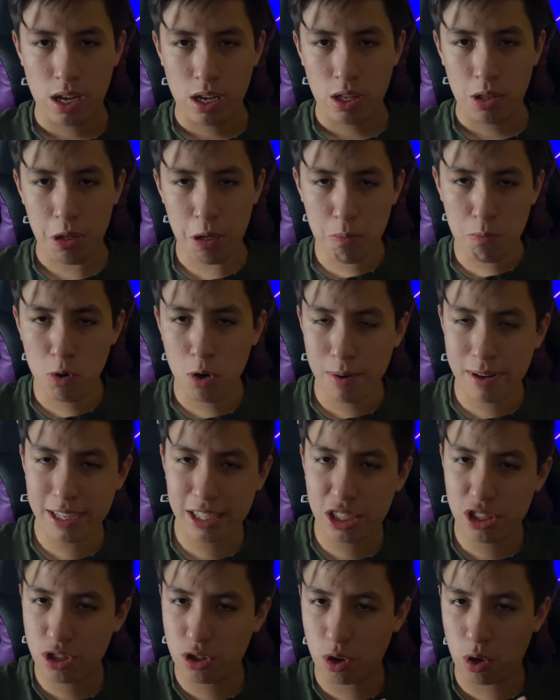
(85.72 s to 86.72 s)
The movie
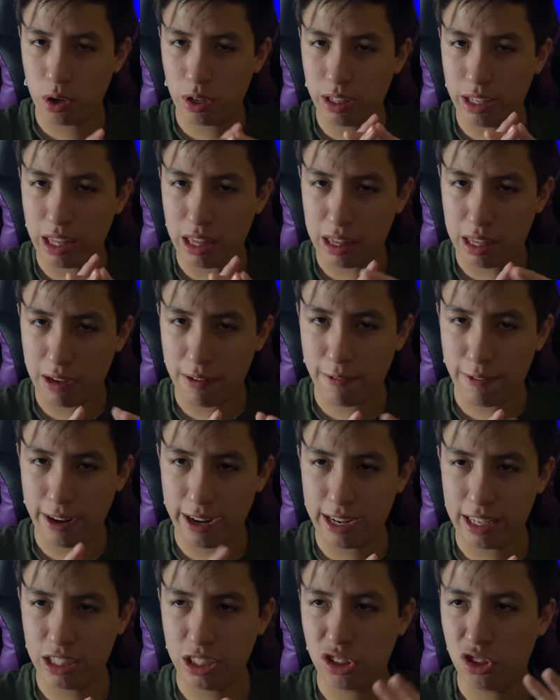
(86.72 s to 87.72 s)
is totally
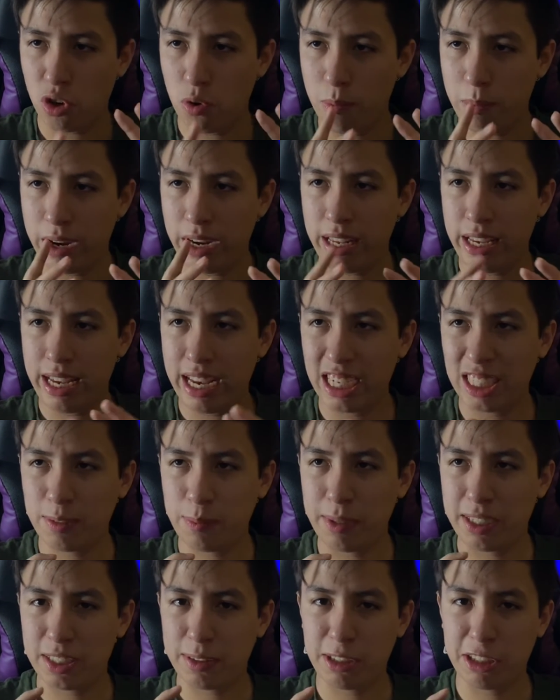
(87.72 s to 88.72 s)
different in so many
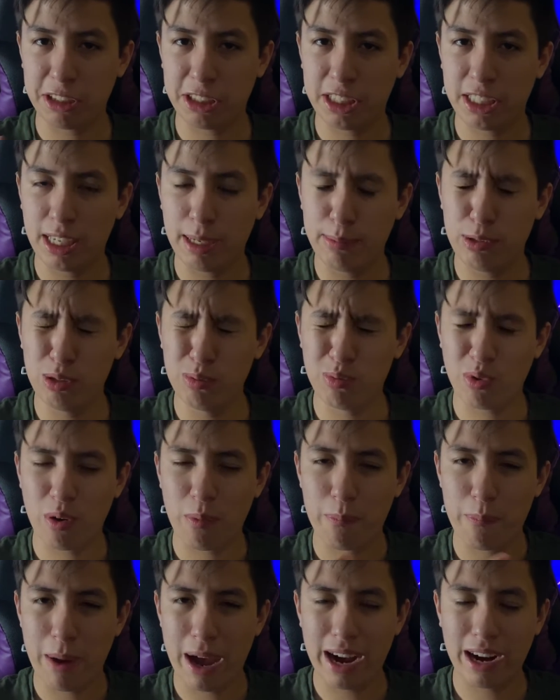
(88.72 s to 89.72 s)
aspects because it gives you more
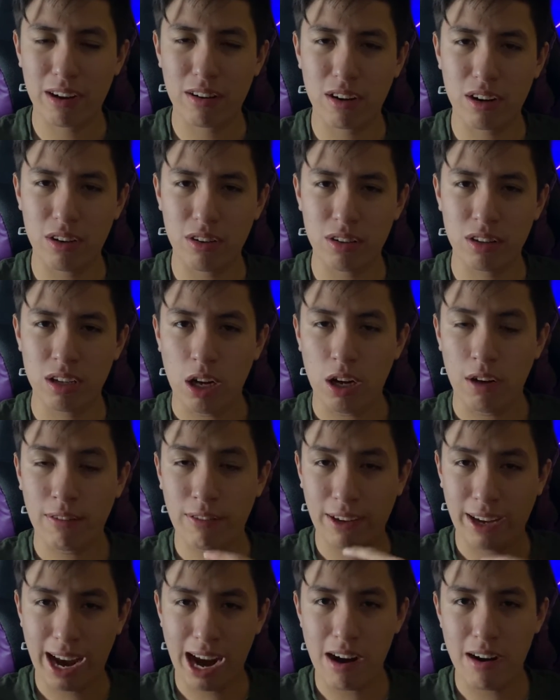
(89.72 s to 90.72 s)
background
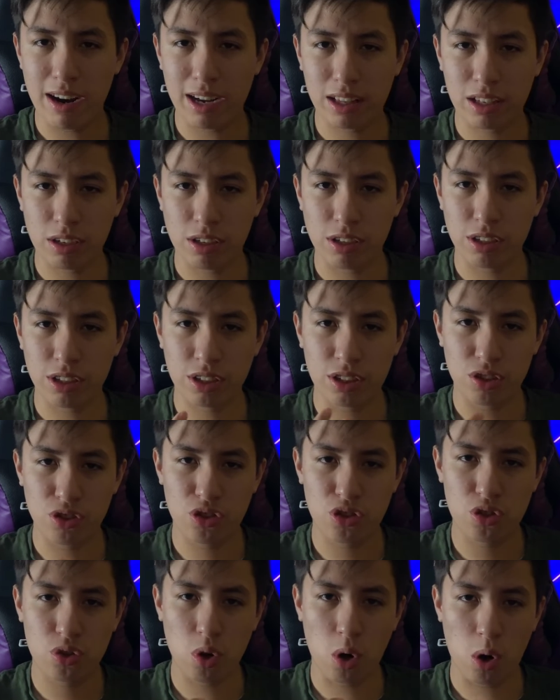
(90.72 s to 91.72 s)
of characters, the
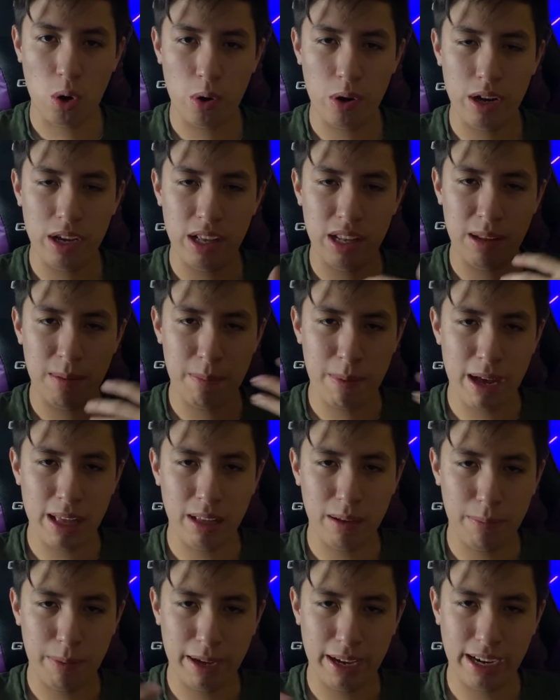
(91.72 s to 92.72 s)
story,
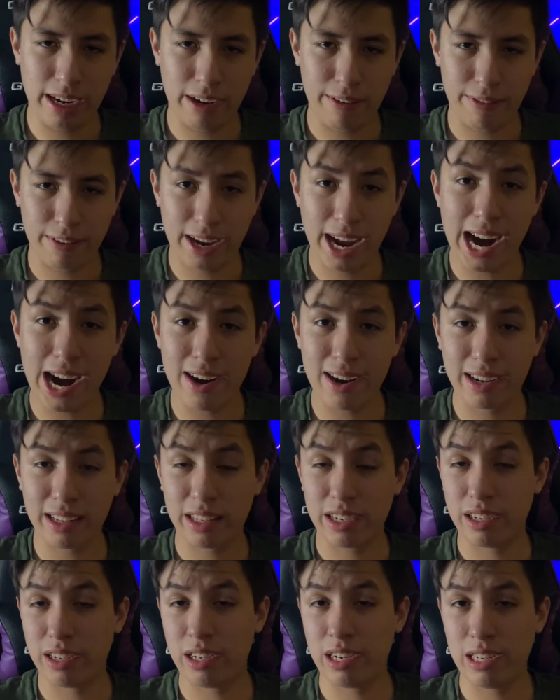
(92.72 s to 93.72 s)
developing of
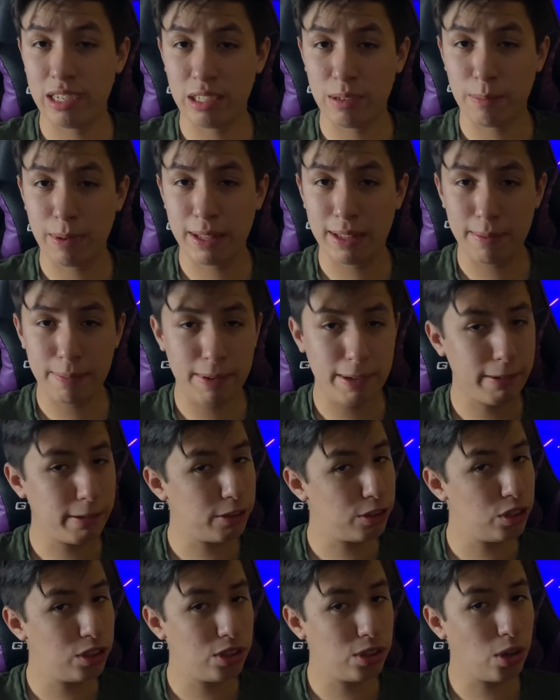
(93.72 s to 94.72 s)
character, developing a
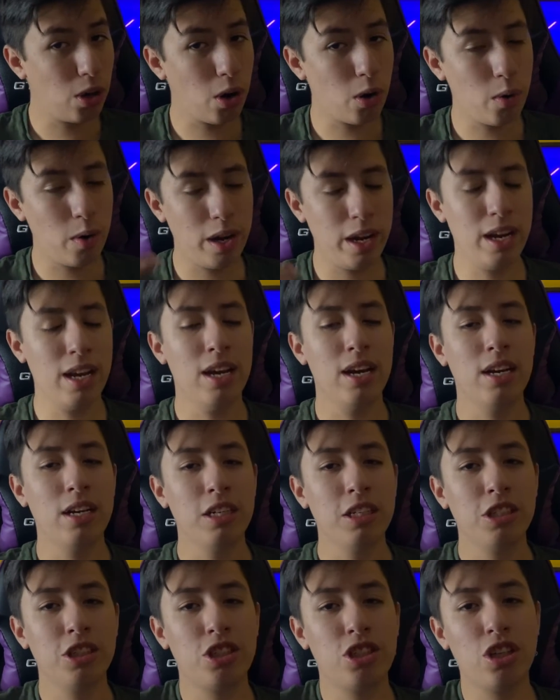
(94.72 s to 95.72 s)
story.
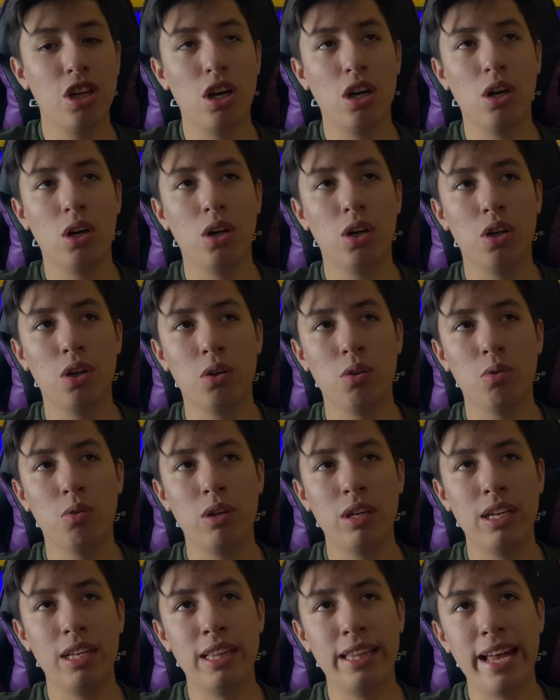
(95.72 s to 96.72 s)
So
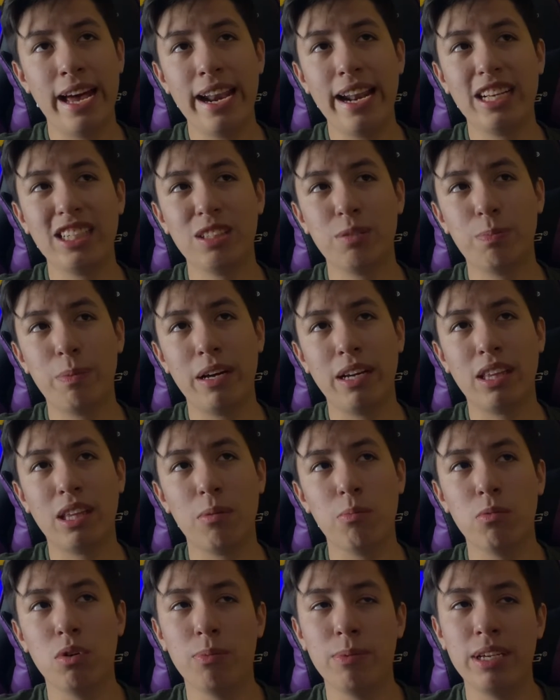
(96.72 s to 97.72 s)
in that aspect, the
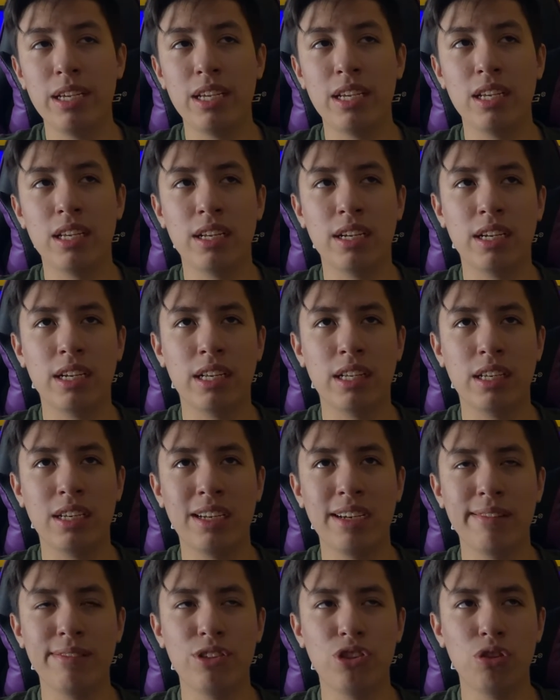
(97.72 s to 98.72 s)
movie
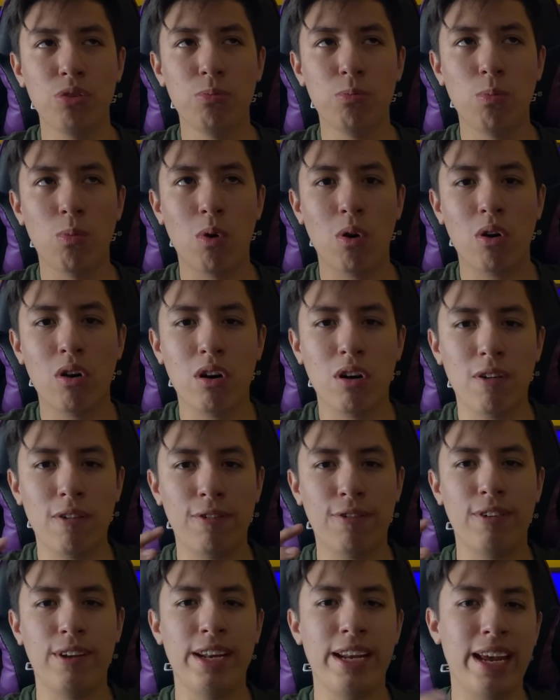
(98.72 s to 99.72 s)
gives you more
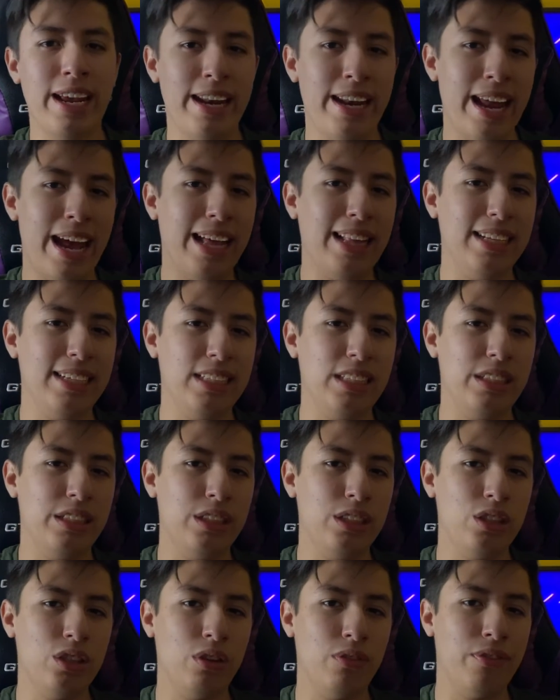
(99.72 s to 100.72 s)
of an
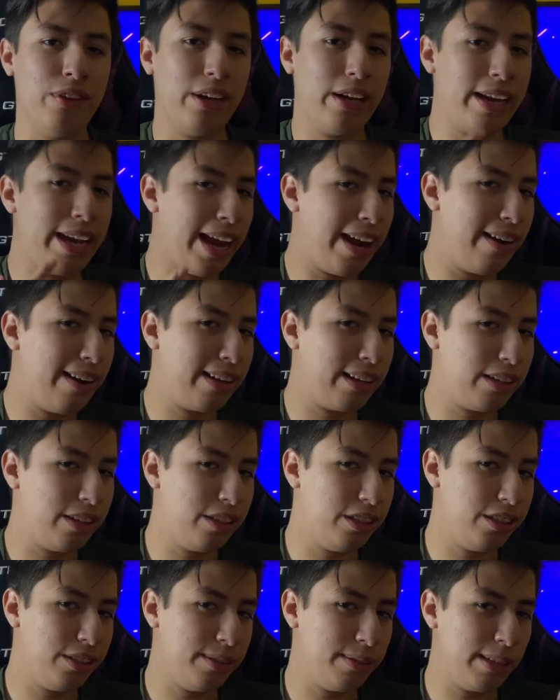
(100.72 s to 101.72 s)
analysis of the
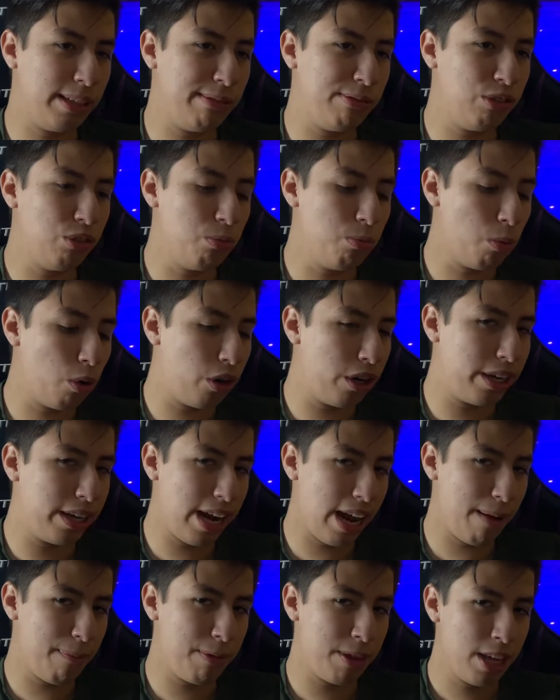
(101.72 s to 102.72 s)
characters. It gives you more
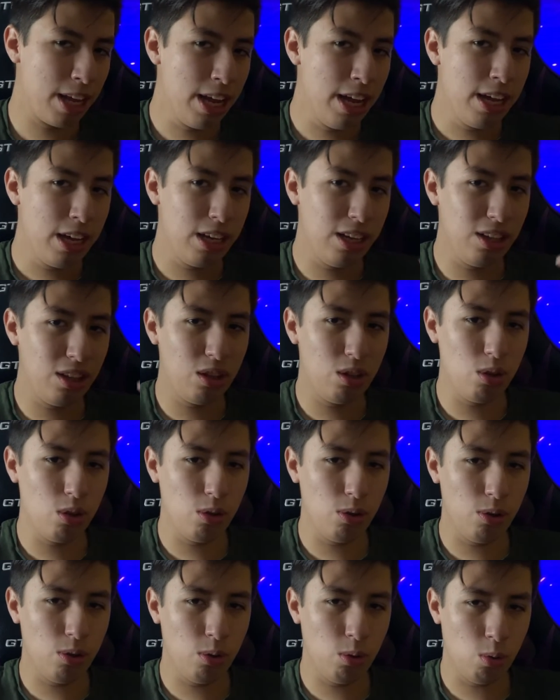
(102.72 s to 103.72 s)
depth
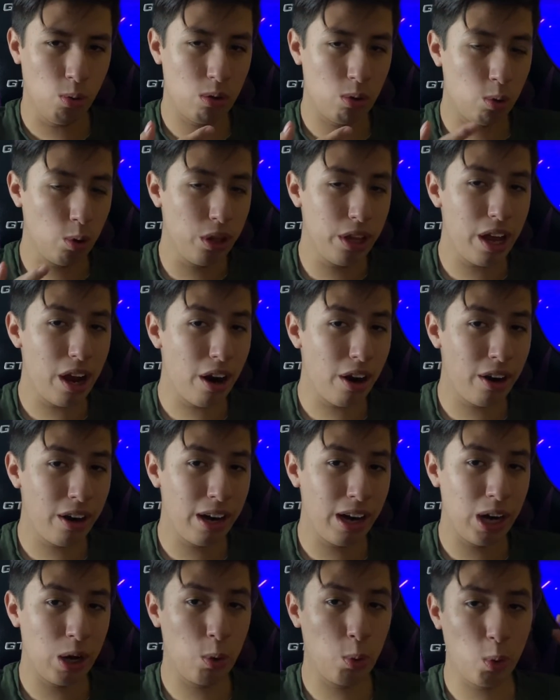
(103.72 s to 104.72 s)
into who they are
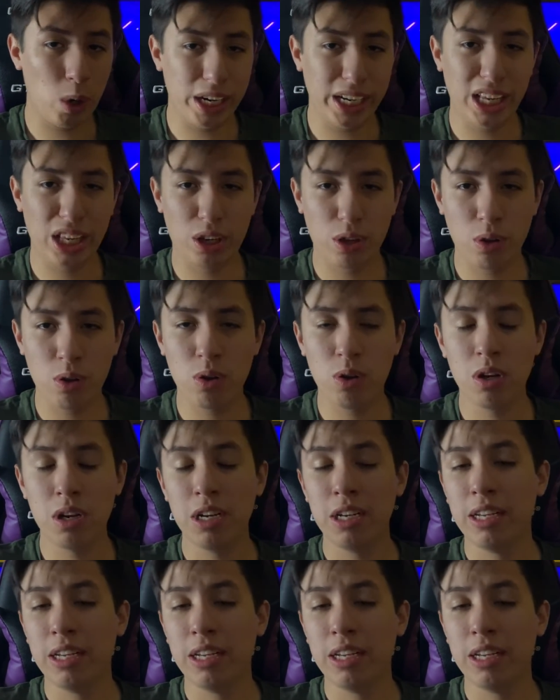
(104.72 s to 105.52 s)
and what they do.